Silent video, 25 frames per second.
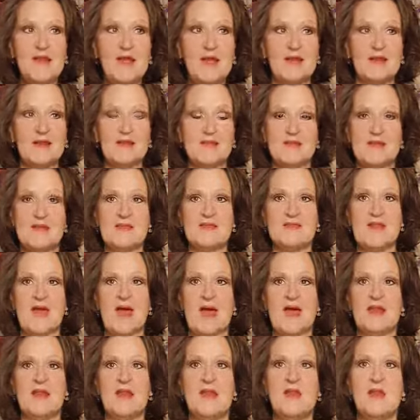And I think
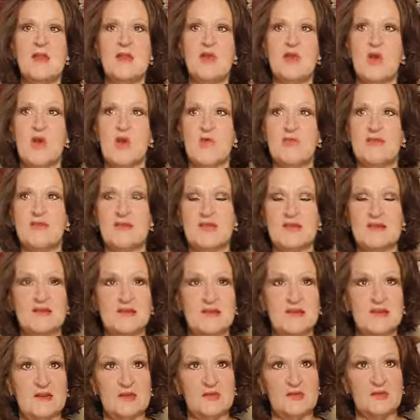that COVID
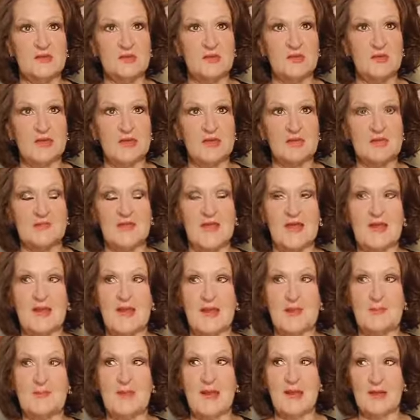19 has shown us that
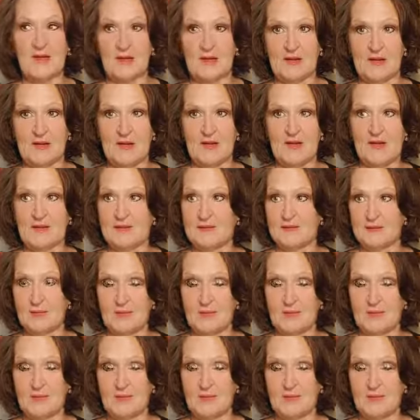America,